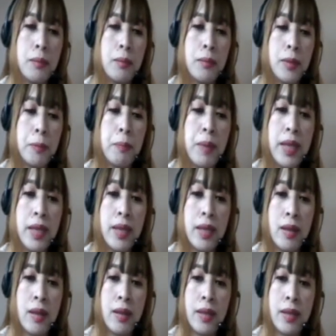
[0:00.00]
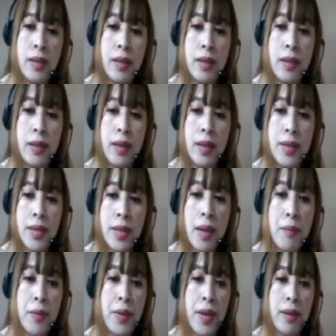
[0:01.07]
opinion on
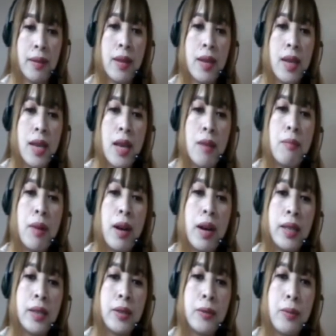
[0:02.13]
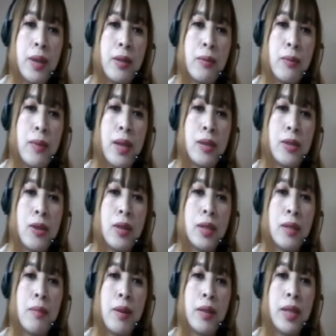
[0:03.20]
something. But when we talked
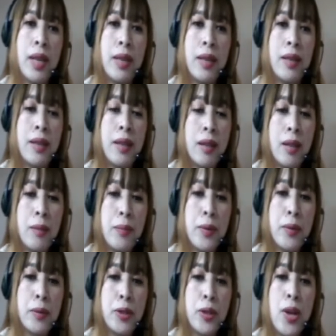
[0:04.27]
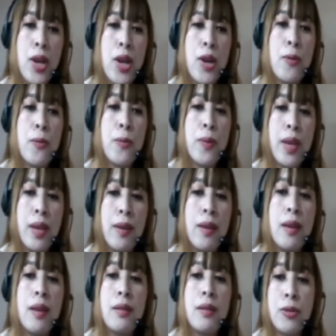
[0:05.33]
about analytical approach, we
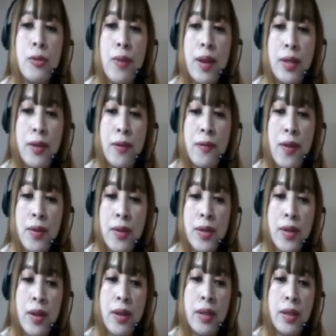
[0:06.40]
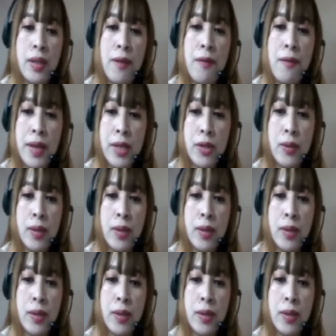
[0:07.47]
try to focus on the factual